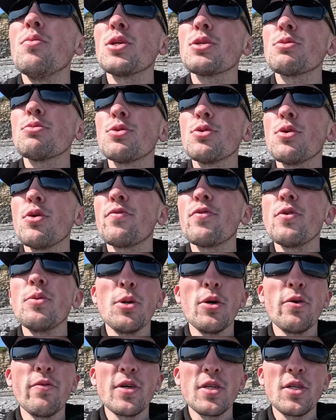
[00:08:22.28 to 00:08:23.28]
we do a few
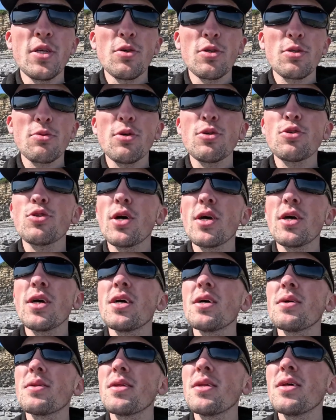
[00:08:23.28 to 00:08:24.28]
more videos, we'll try
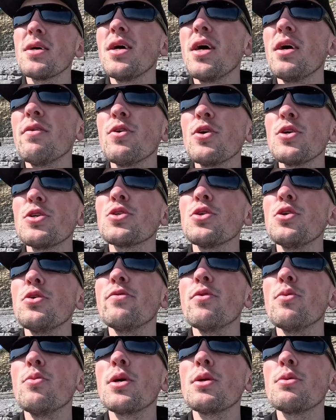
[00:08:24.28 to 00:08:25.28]
a
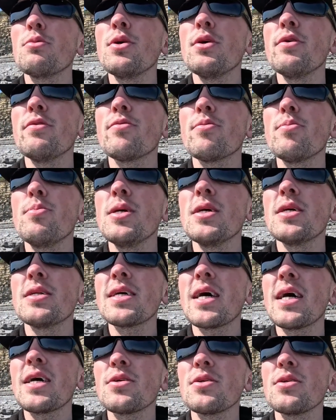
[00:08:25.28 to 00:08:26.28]
voiceover one with me and
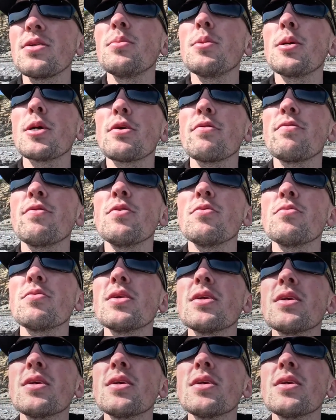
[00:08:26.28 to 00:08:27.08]
Dad on the microphone.